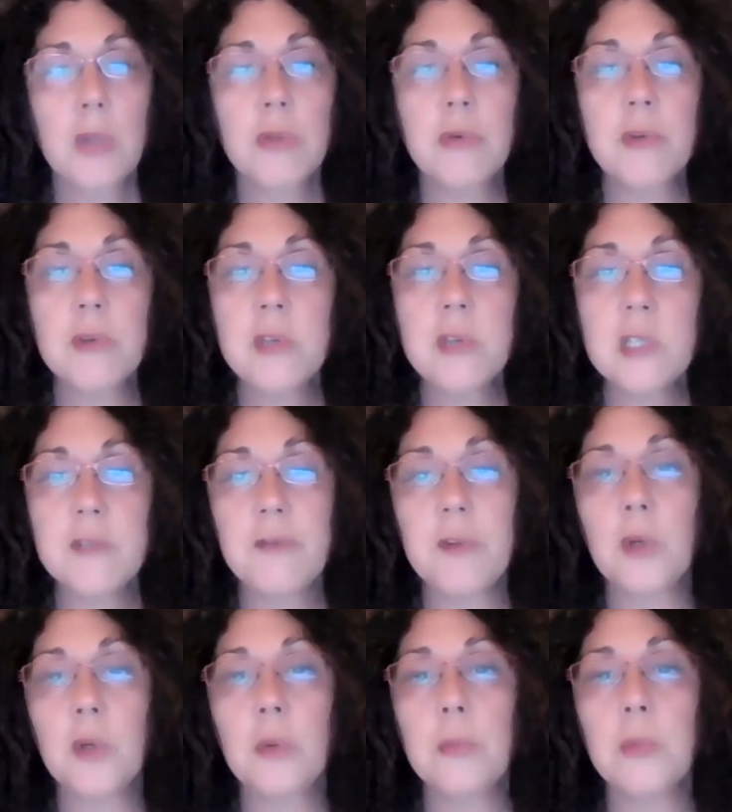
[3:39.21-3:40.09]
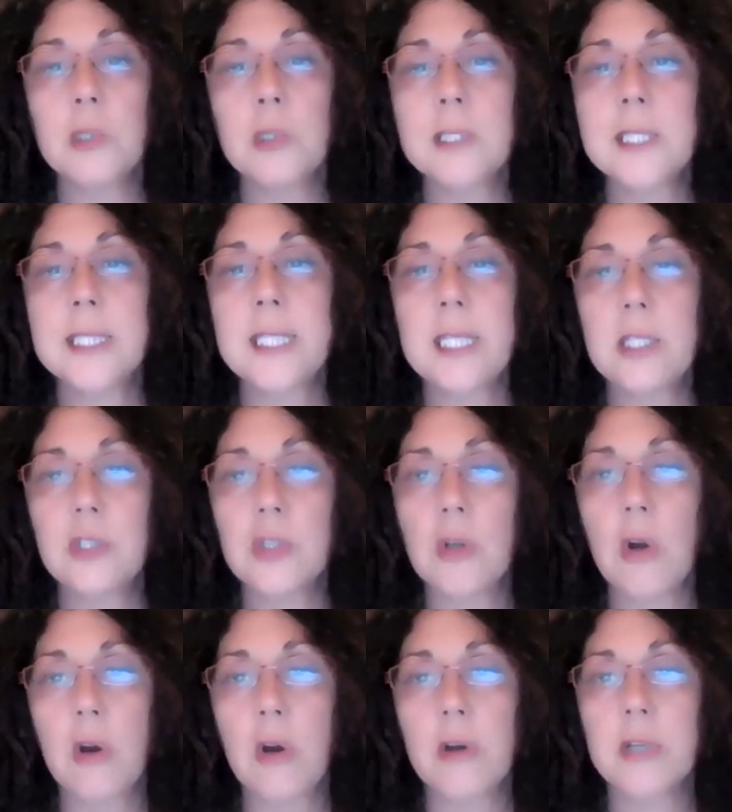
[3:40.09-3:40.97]
Through this film, we'll seek
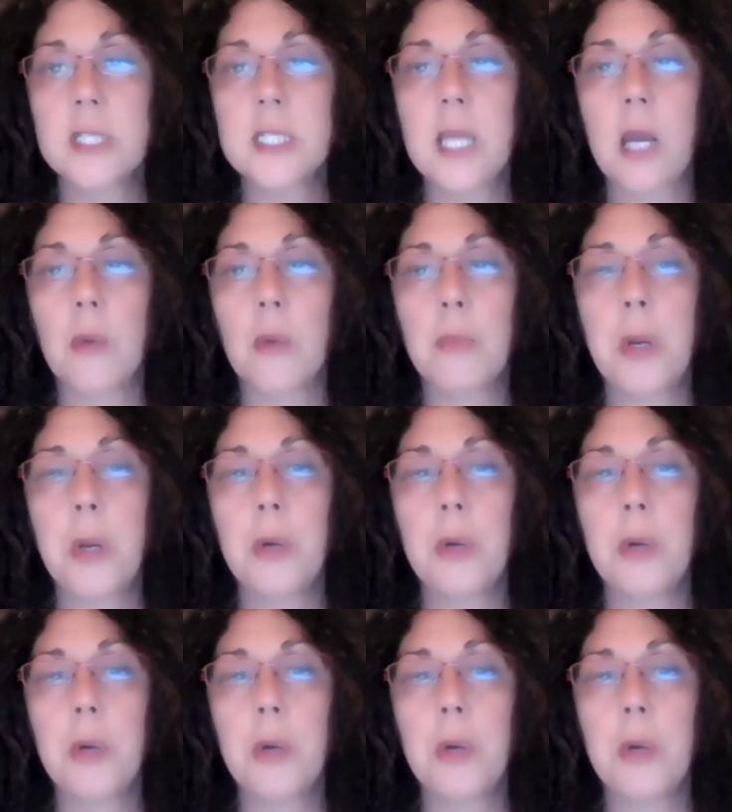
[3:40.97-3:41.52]
to harness how